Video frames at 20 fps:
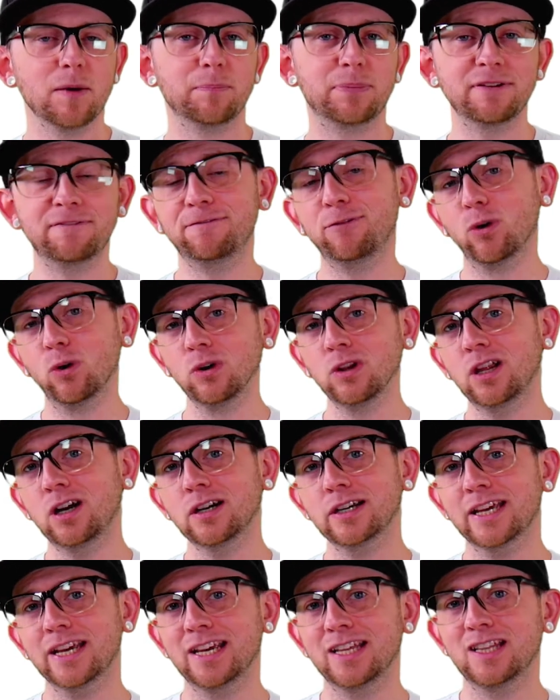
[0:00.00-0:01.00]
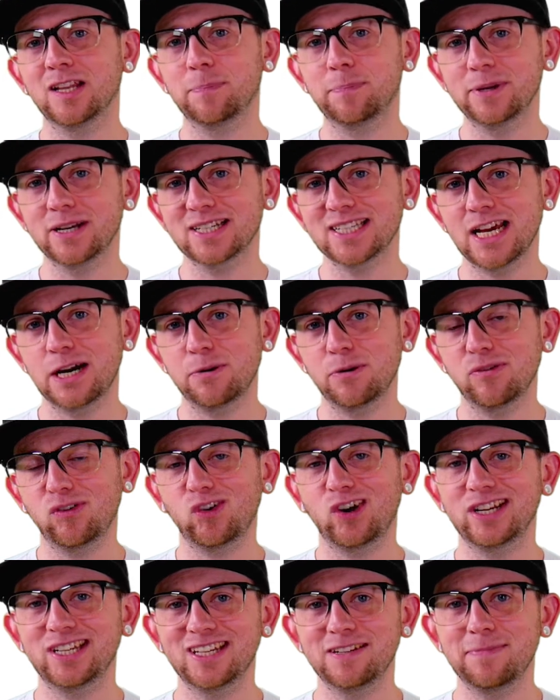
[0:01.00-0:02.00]
Before locking in the picks, however,
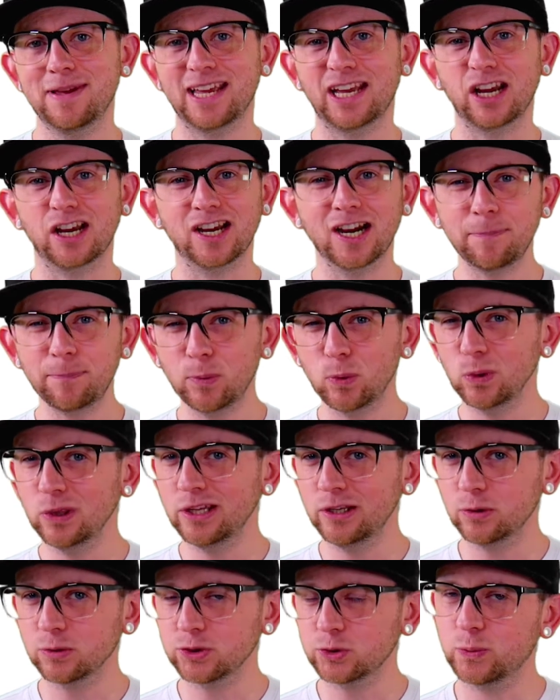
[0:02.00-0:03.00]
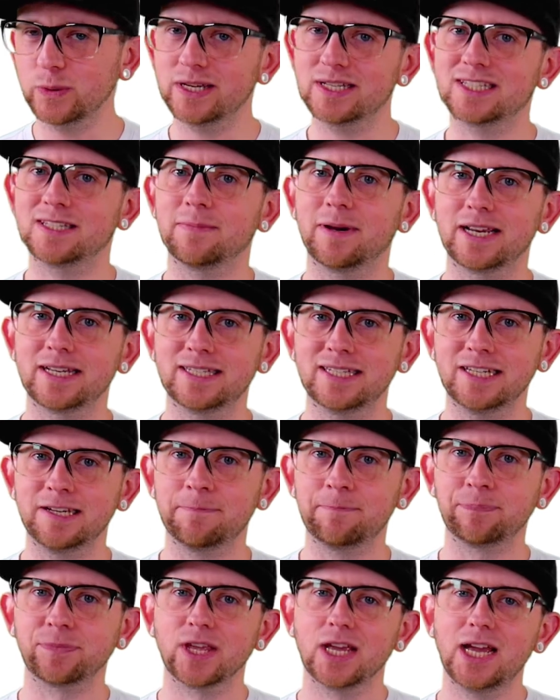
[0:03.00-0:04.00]
I did make a couple little tweaks to my
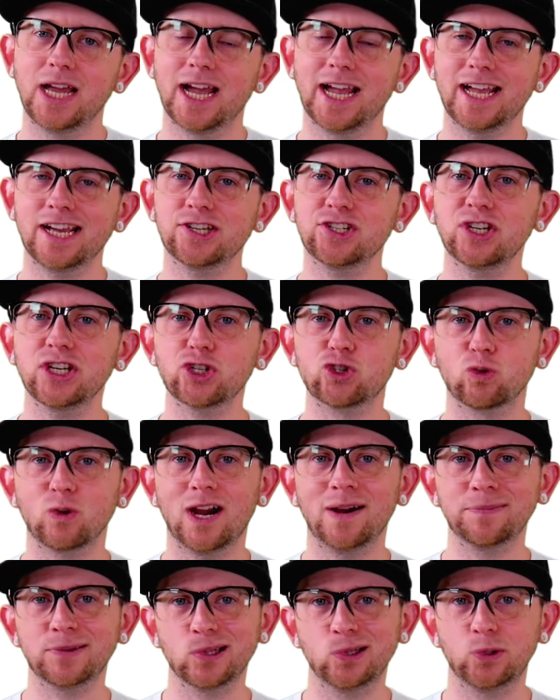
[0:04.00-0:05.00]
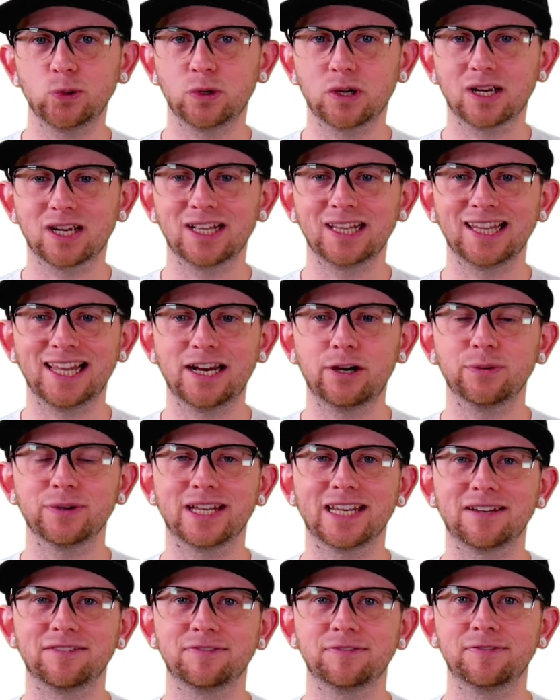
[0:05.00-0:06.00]
team. I actually dropped Luke Clout
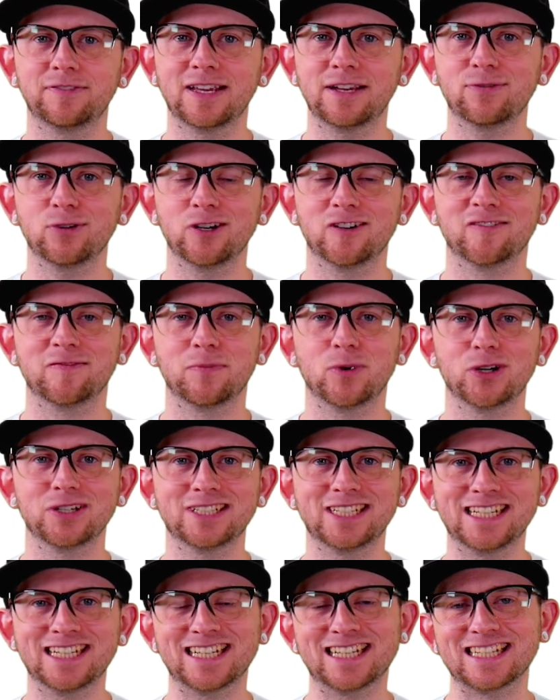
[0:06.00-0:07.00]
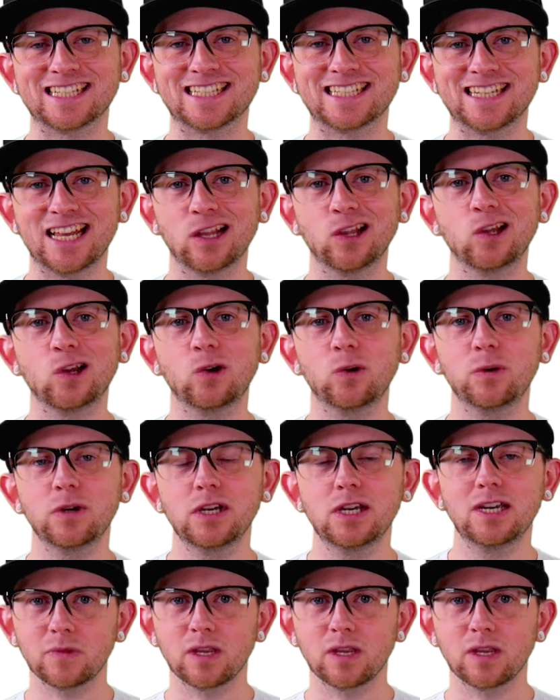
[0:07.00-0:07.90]
in favor of Martin Costello.